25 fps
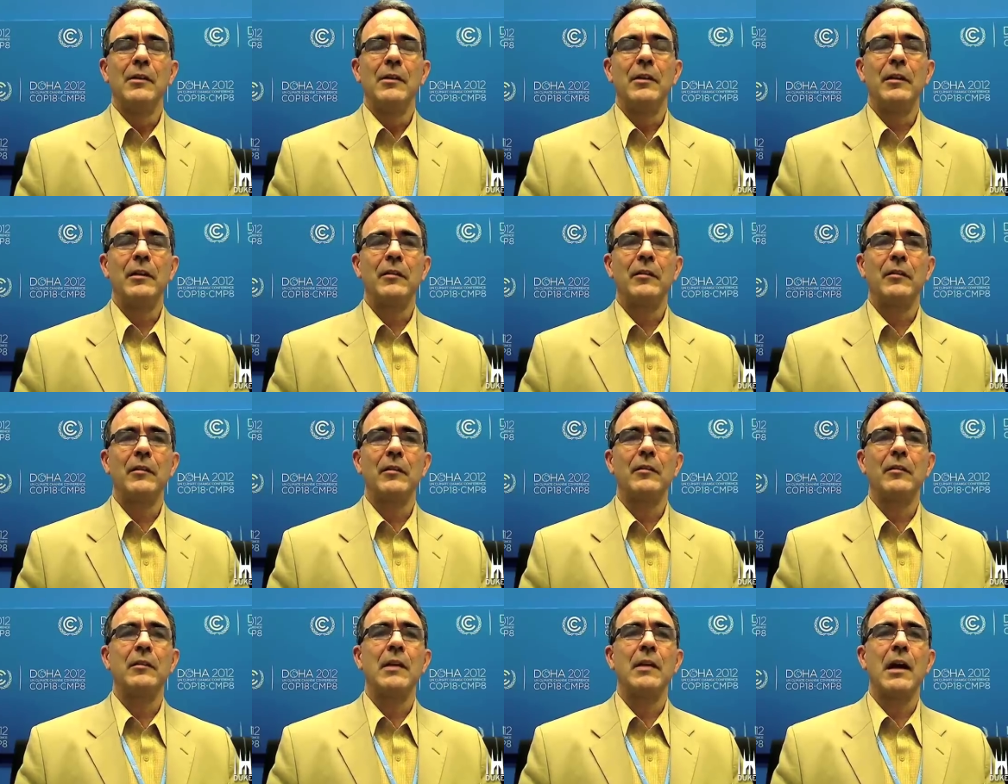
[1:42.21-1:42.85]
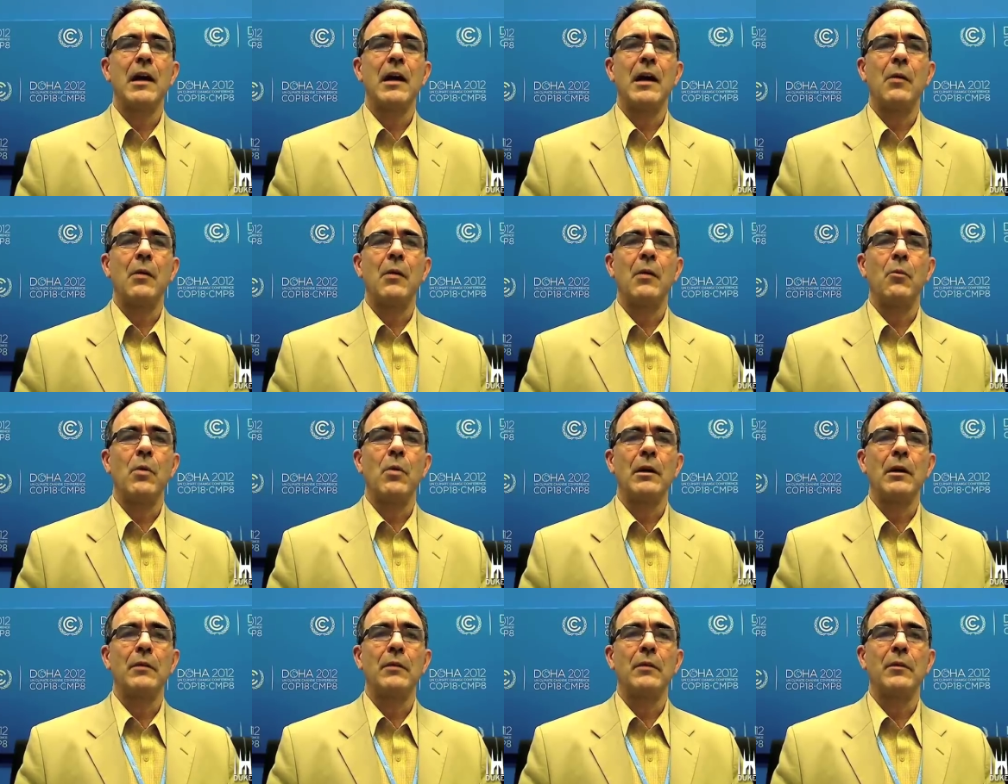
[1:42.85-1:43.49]
this is not
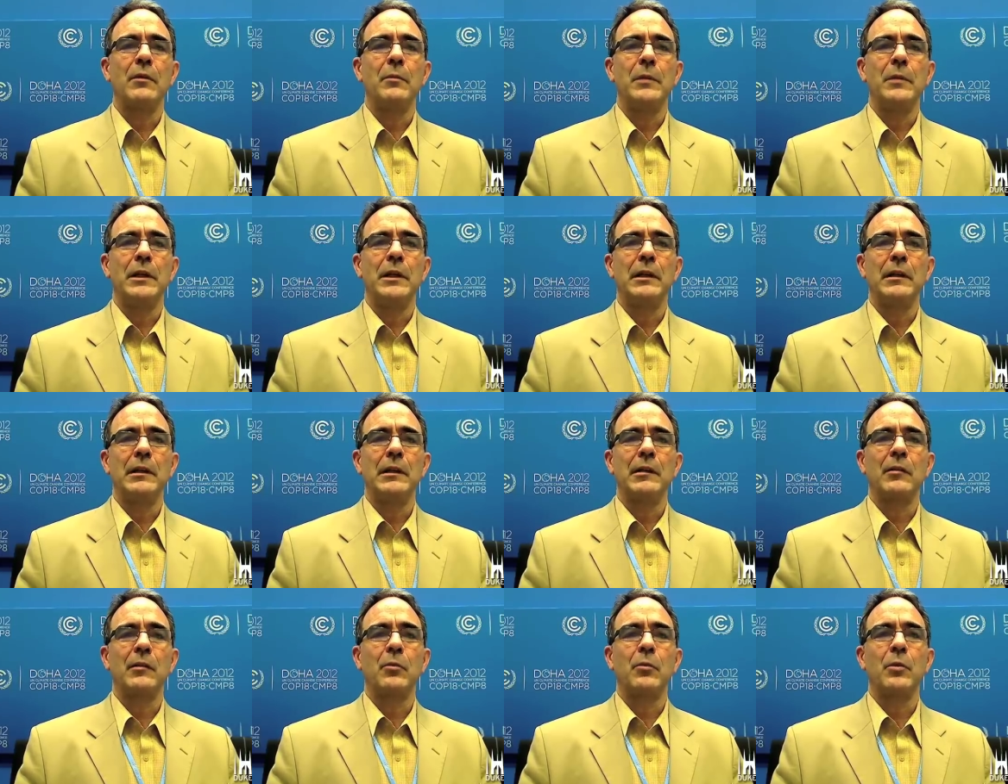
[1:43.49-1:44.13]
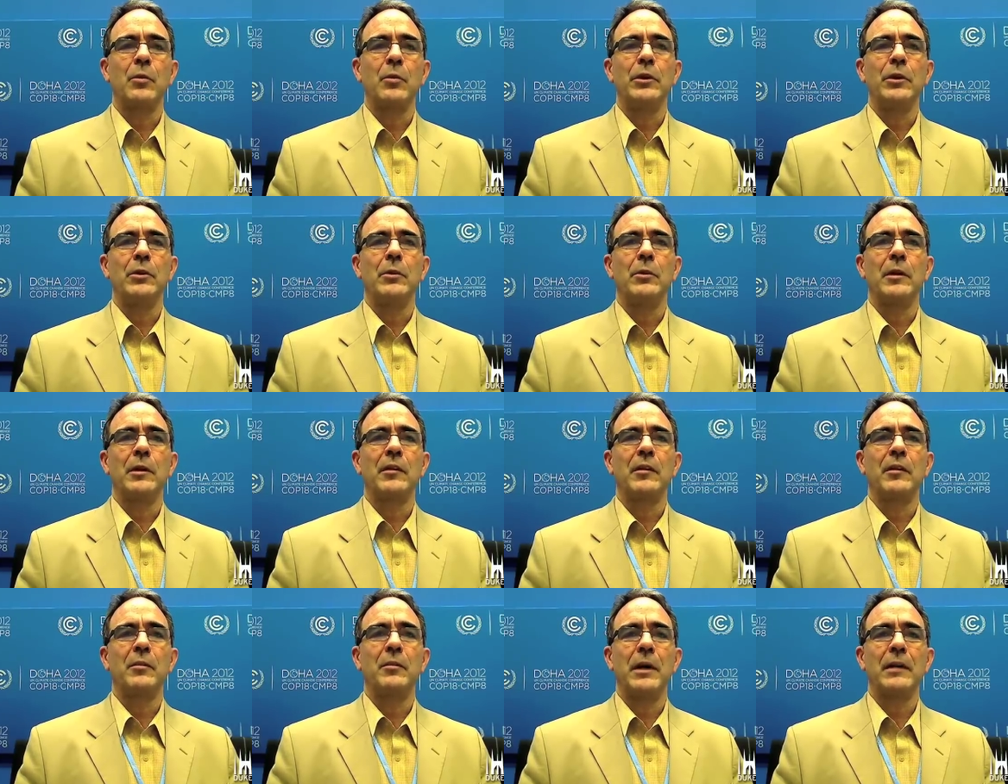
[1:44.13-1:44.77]
one of the meetings where you
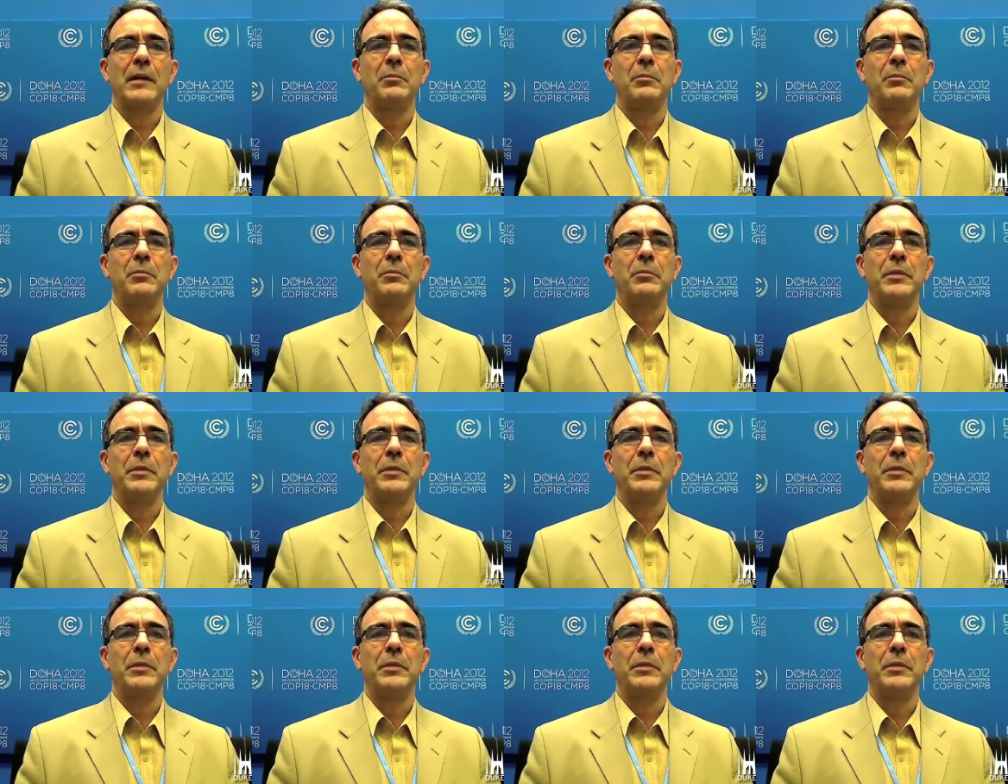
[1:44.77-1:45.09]
expect